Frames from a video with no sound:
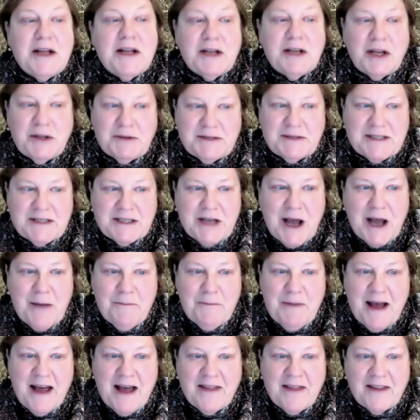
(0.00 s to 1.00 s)
stop
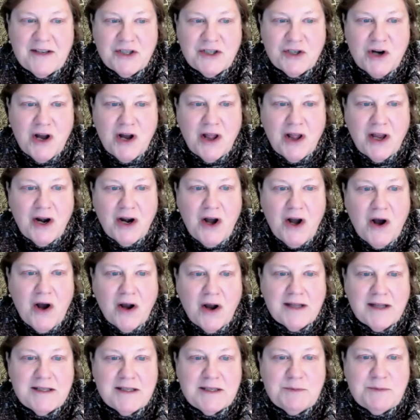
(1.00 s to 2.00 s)
by the Charlotte
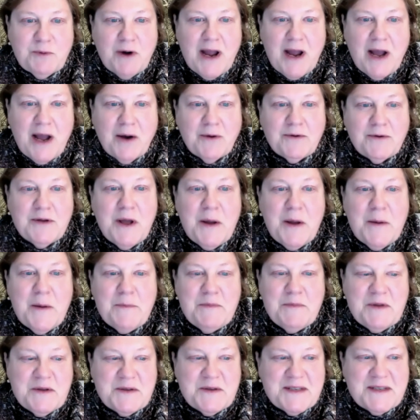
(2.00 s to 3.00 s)
Hawkins Brown
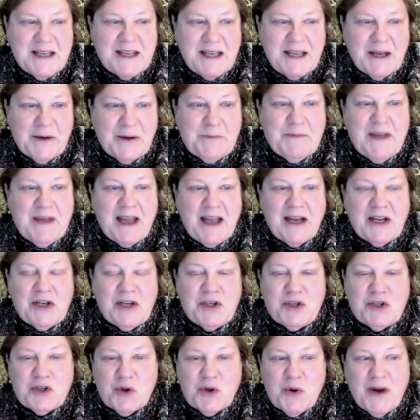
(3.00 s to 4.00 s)
Museum and
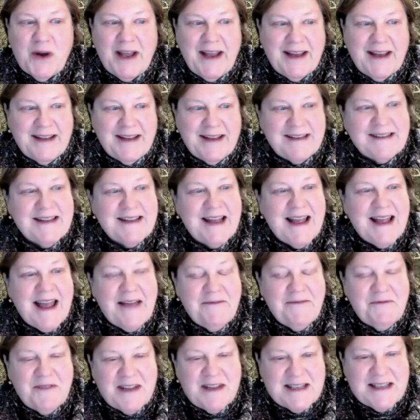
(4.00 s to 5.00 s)
enjoy it,
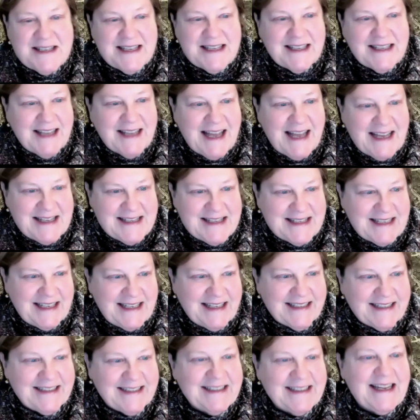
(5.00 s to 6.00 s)
and visit Lacey.
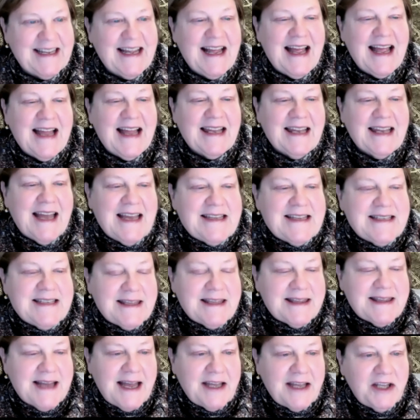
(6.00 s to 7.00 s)
Lacey,
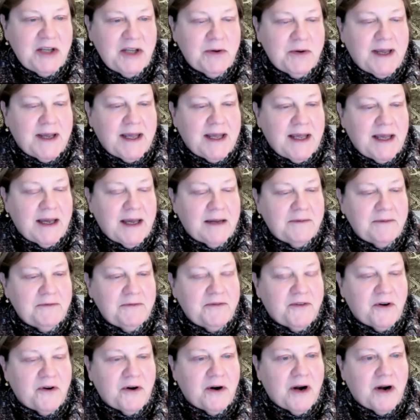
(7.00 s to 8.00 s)
thank you again
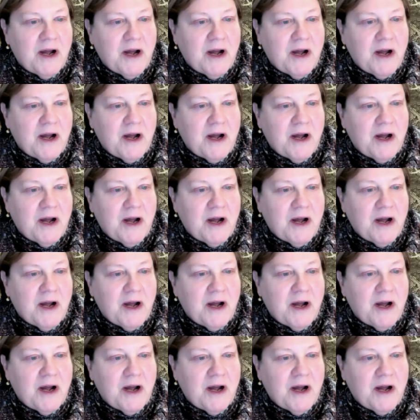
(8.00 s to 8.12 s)
for